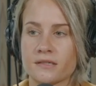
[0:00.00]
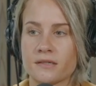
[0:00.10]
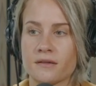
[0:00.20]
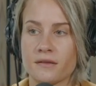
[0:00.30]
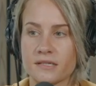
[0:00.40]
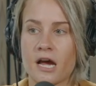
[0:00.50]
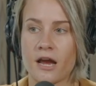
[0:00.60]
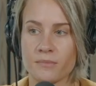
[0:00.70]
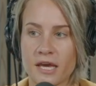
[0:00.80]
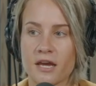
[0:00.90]
the
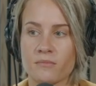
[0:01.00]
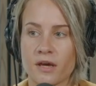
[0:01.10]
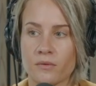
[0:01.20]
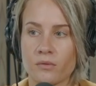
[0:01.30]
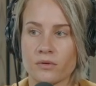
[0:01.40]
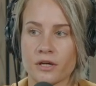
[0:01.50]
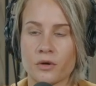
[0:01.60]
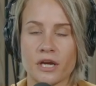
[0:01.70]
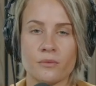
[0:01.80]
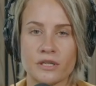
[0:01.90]
time came that we were like,
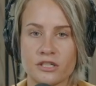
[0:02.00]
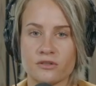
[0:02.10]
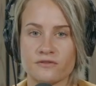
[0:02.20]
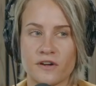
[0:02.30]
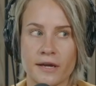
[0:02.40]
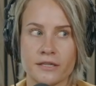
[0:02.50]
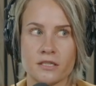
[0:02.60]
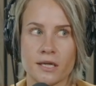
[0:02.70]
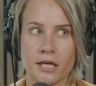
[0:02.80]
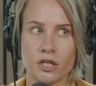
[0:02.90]
okay, we need to
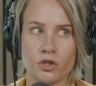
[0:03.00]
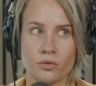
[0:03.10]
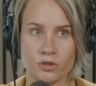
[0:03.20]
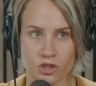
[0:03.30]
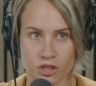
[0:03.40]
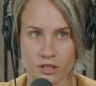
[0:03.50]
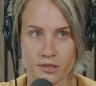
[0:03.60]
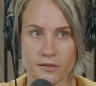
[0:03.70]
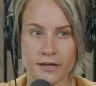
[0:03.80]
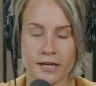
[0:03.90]
find a new
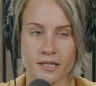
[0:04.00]
machine that